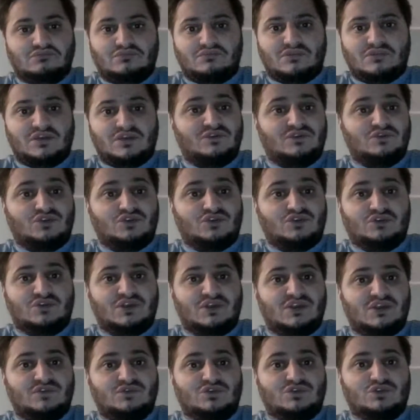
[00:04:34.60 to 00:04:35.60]
even
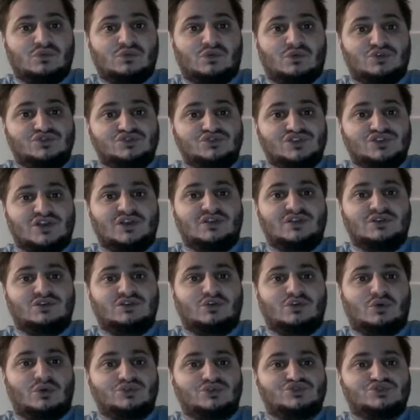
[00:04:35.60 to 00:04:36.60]
the ones that
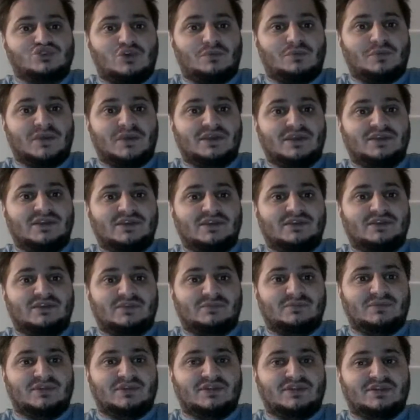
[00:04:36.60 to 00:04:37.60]
are top-ended
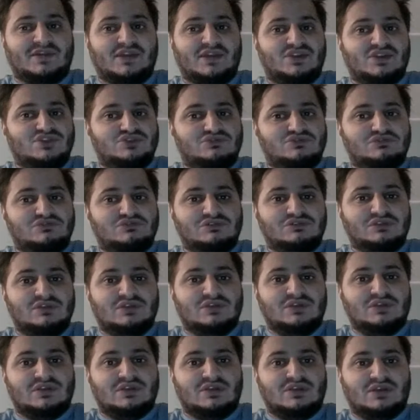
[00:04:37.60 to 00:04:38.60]
medications,
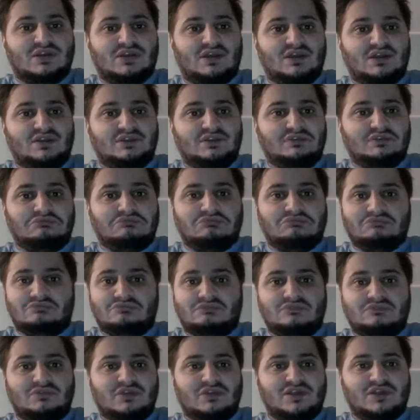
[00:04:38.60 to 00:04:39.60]
and
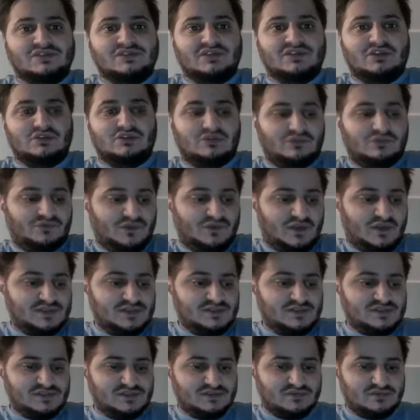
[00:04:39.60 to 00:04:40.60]
has little
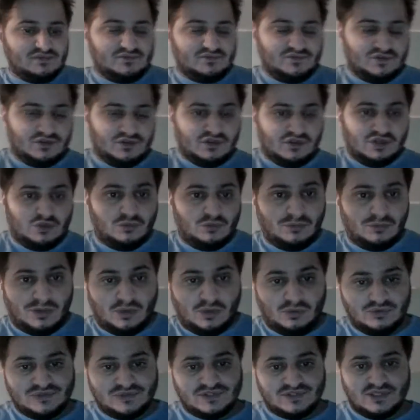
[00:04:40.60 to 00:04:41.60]
effects for a little
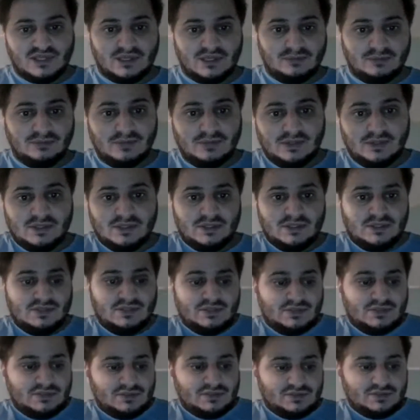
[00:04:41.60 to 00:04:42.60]
amount of time.
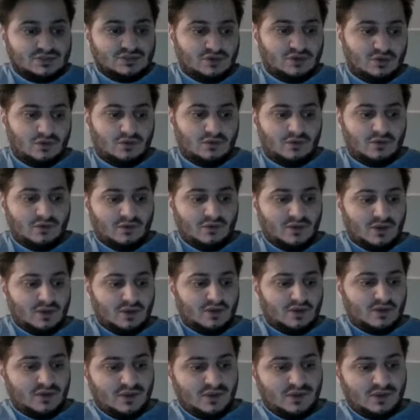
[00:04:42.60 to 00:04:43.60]
So
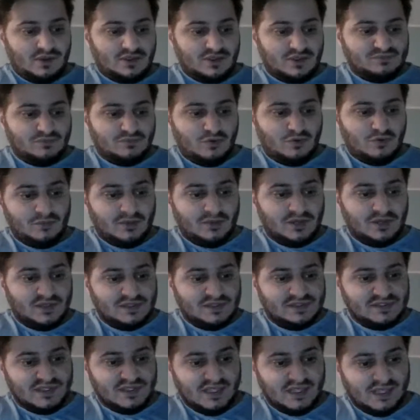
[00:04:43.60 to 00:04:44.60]
at this moment
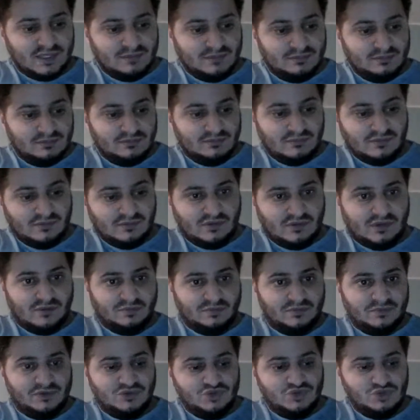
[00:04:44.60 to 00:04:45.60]
in time,
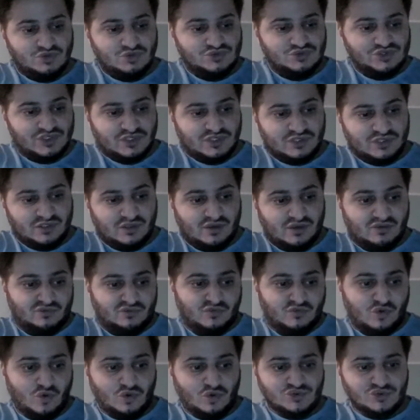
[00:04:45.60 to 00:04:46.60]
I've been using a
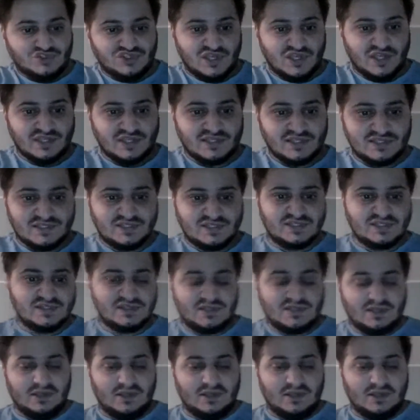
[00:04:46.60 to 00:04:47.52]
Vortex.